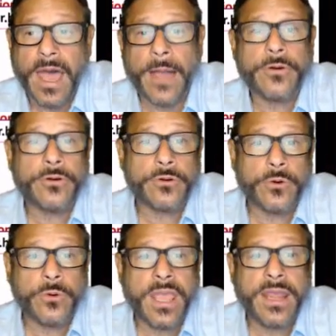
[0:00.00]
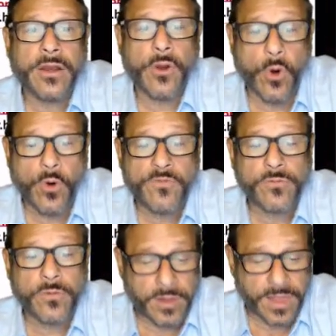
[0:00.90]
I'm going to create an
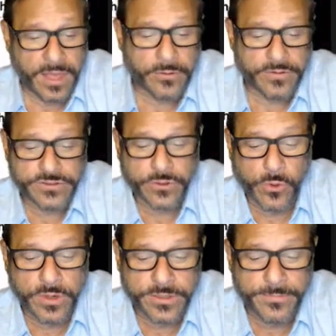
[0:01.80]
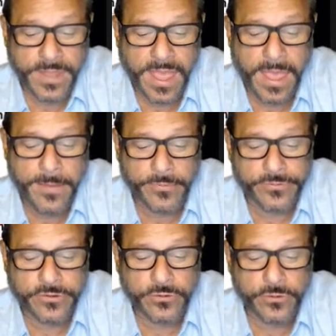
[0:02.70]
overall header that's going to be able
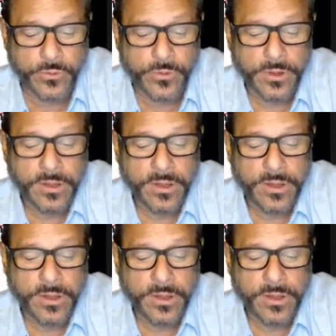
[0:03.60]
to